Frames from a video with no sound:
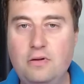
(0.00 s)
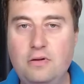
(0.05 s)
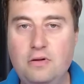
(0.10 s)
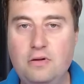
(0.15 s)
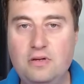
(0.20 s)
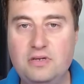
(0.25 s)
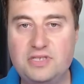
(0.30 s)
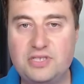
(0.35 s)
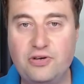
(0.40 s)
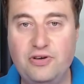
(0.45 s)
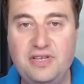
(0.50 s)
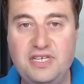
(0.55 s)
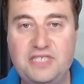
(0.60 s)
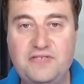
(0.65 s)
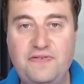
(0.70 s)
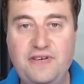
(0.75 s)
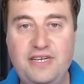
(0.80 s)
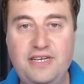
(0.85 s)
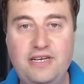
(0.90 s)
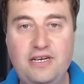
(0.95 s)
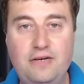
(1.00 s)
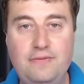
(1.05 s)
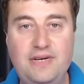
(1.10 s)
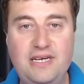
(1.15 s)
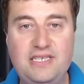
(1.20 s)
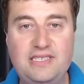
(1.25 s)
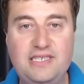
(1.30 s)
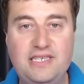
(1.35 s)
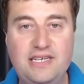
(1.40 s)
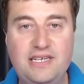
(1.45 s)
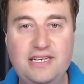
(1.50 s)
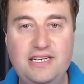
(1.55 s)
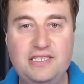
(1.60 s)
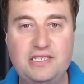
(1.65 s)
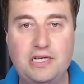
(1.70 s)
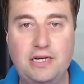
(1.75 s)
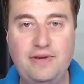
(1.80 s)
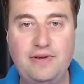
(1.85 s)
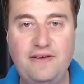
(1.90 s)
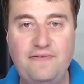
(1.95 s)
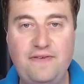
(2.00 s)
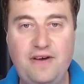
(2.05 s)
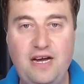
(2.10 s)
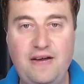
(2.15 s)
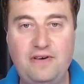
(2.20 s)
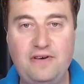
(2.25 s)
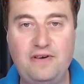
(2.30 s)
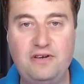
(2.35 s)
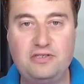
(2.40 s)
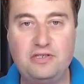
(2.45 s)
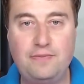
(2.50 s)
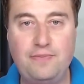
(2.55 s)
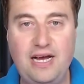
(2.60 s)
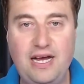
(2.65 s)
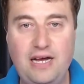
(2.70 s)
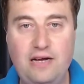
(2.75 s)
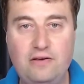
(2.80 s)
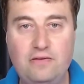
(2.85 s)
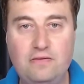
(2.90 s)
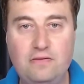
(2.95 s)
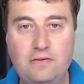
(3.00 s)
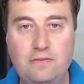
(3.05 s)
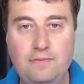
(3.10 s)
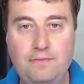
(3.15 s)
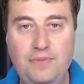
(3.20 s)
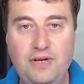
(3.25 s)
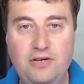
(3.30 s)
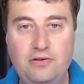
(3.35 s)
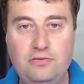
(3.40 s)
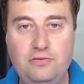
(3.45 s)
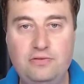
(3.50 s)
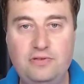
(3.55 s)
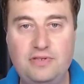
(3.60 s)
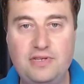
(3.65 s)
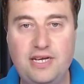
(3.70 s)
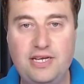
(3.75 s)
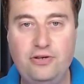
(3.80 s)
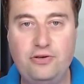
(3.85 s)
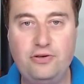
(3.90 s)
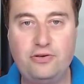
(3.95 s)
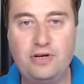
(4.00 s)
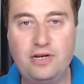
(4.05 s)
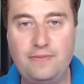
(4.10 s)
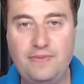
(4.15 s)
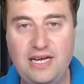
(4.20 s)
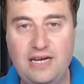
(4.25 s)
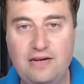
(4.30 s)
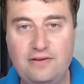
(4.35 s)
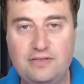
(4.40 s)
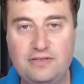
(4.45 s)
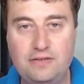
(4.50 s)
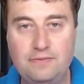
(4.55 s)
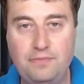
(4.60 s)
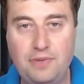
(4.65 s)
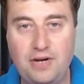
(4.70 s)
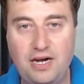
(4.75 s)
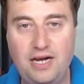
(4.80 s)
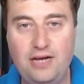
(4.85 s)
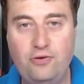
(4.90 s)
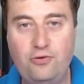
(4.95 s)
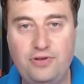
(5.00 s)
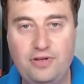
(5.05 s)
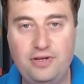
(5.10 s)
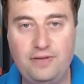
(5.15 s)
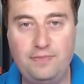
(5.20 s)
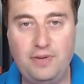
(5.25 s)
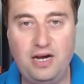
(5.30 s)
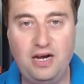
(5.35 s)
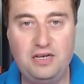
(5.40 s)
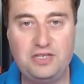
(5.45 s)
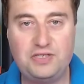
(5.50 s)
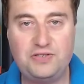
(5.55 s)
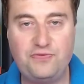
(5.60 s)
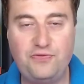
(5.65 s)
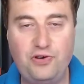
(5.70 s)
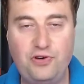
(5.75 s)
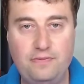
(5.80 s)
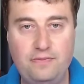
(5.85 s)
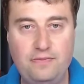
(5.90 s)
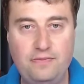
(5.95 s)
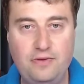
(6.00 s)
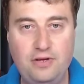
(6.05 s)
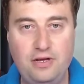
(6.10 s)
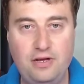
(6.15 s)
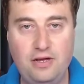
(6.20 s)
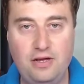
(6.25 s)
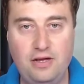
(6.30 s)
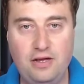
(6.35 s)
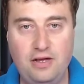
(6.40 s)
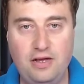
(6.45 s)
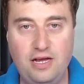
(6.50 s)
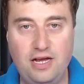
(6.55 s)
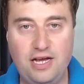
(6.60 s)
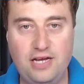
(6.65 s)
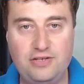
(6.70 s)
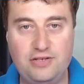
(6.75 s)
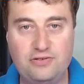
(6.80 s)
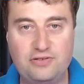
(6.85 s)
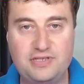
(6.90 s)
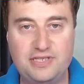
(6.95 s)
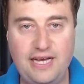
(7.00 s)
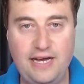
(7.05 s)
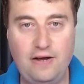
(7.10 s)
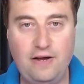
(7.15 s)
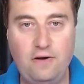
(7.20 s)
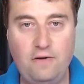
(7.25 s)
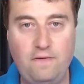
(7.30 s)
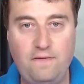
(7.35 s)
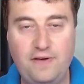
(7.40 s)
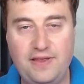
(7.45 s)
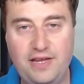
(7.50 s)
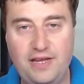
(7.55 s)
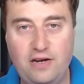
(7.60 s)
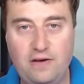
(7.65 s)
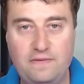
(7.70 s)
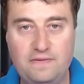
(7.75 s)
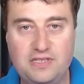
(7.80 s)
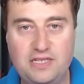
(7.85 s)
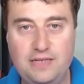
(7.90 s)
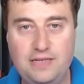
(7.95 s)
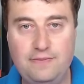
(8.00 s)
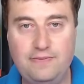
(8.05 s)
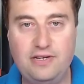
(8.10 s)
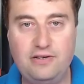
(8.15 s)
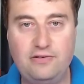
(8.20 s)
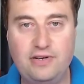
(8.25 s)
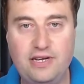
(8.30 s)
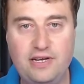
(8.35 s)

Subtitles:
So in this video, basically, it's going to be a £500 build that you're going to be able to buy all the parts from yourself, and then obviously build it.